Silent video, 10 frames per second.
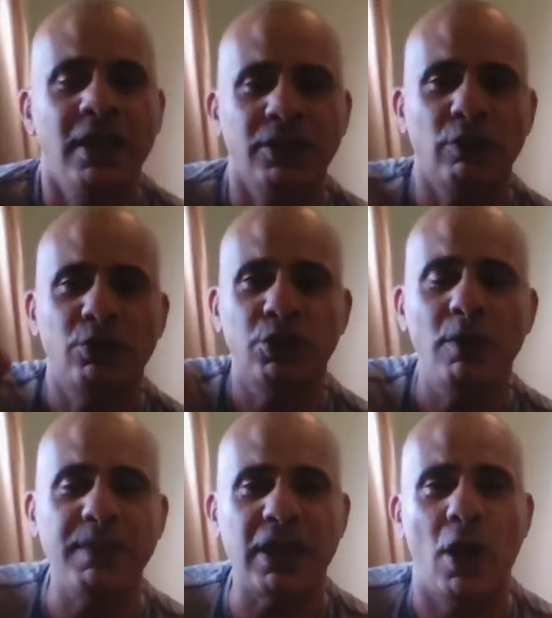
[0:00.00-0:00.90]
So
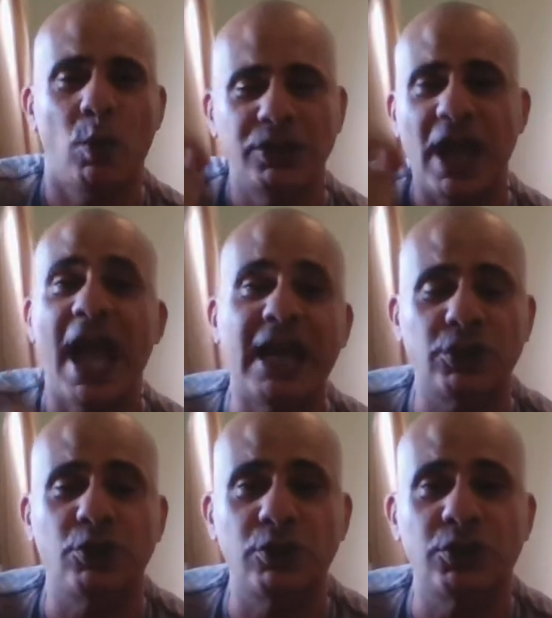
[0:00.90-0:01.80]
Supergirl was
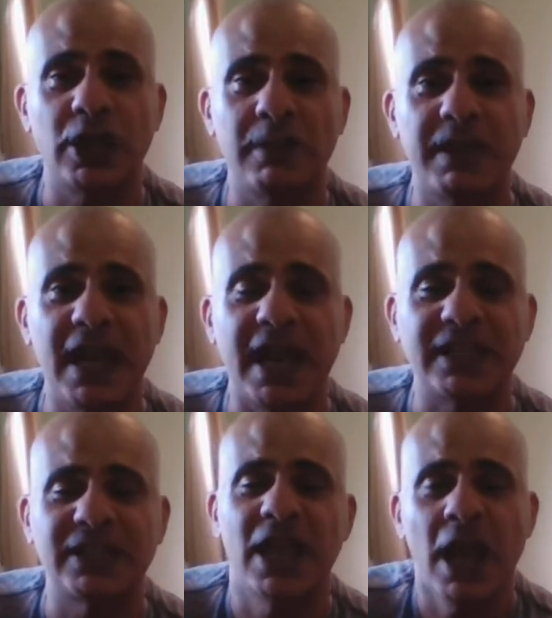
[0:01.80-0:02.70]
axed on
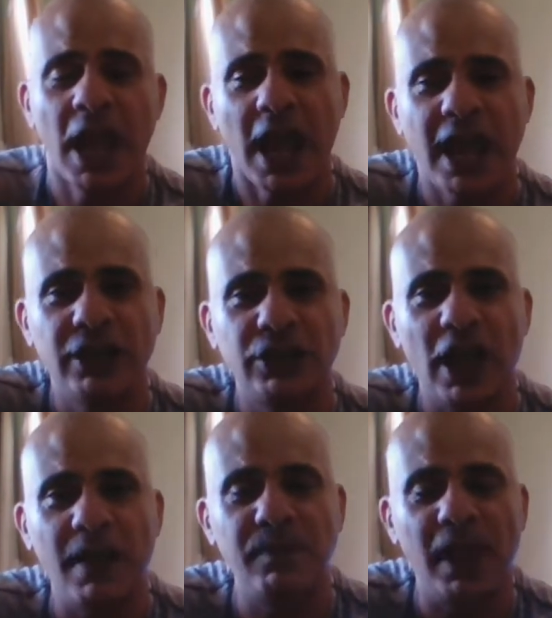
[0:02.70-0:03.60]
CBS and
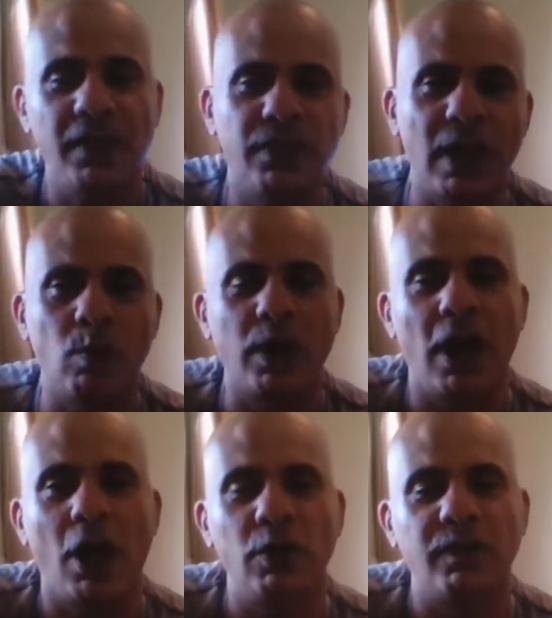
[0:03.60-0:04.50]
then
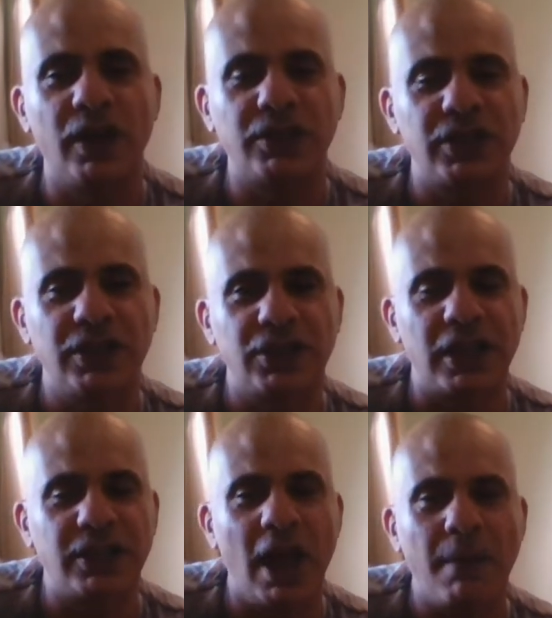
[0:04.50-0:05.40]
went over to the
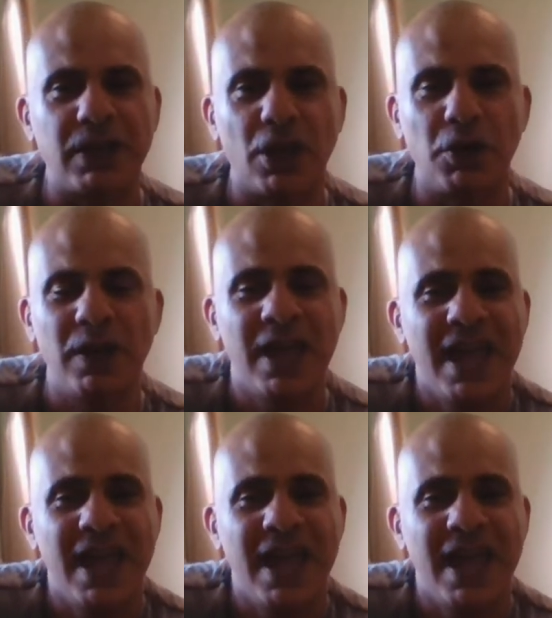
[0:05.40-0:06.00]
CW.